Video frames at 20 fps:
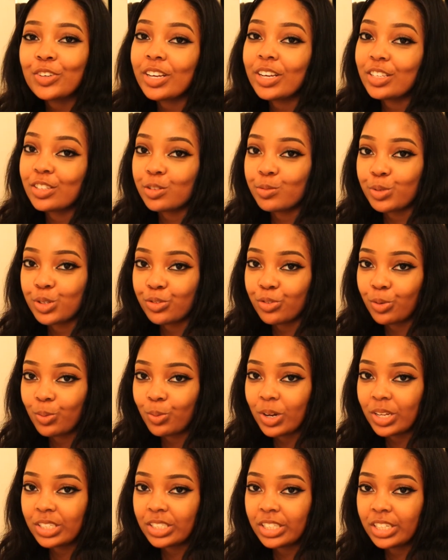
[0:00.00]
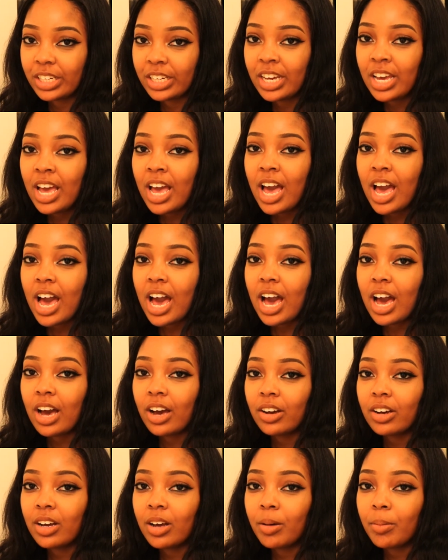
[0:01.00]
you guys so much for watching. I'll
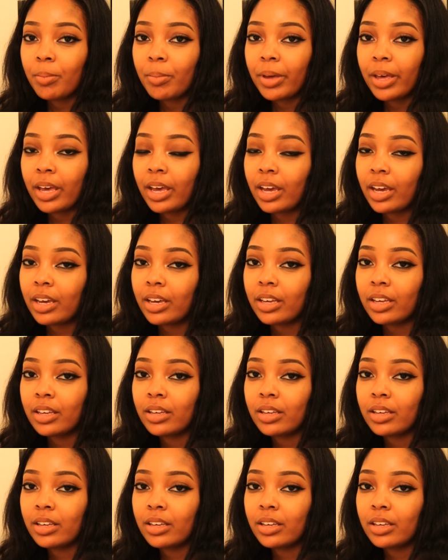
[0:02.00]
come back